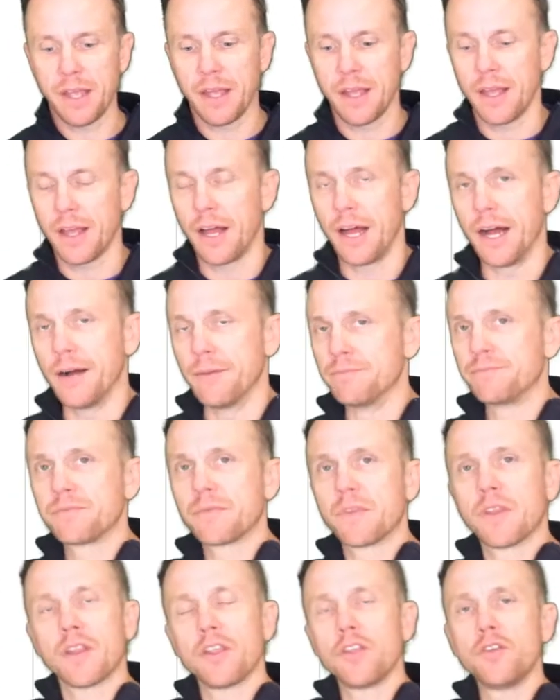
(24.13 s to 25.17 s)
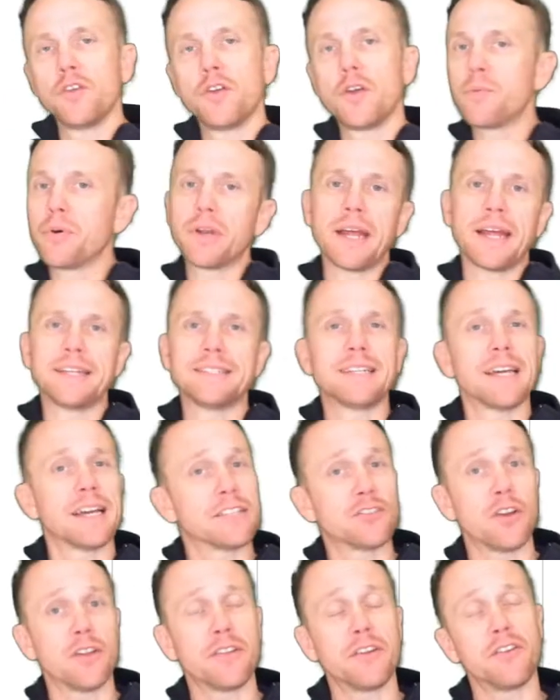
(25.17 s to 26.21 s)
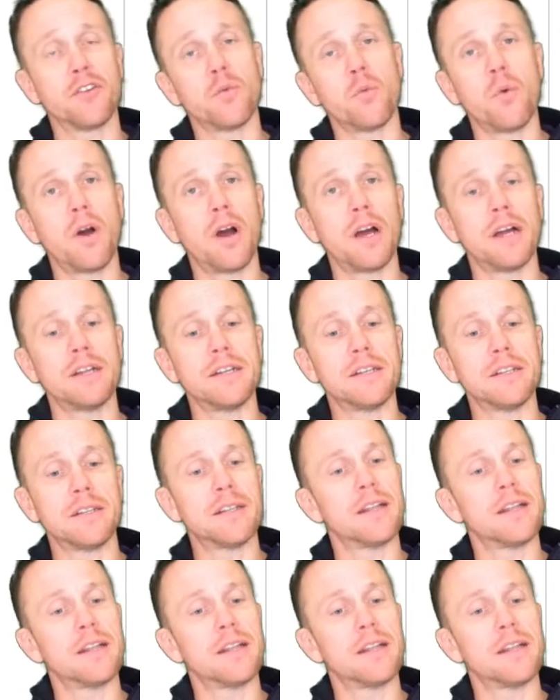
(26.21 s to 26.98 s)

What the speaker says: Um, you can put any text on there you want.